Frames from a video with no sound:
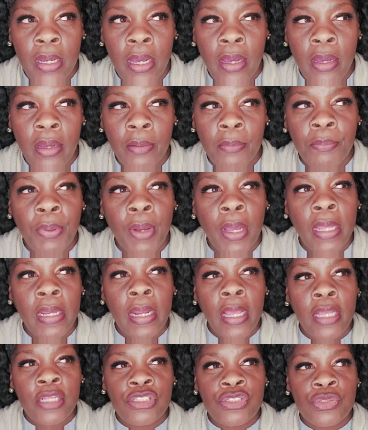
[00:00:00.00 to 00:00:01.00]
but
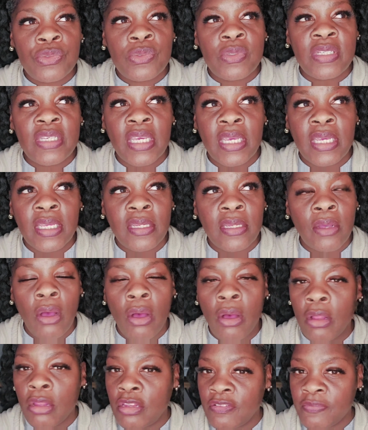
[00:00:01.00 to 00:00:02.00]
I do get
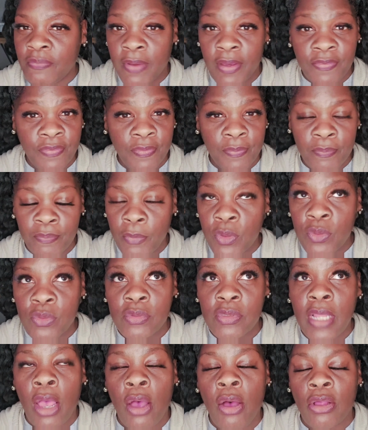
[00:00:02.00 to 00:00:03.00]

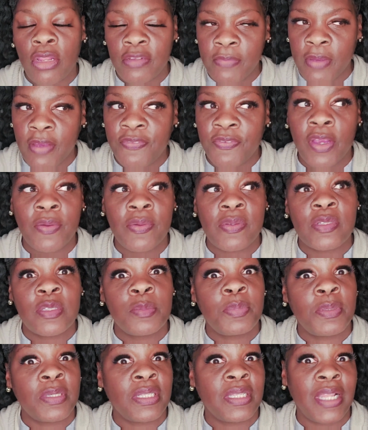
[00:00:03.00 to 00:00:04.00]
not all of my
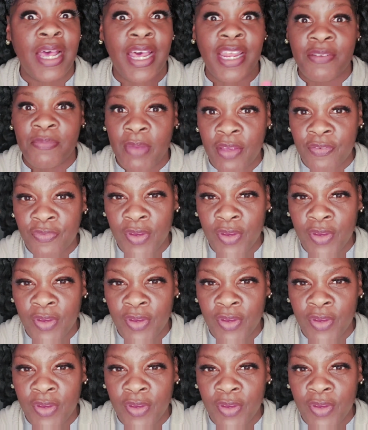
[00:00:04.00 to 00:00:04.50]
fragrances, but a lot of my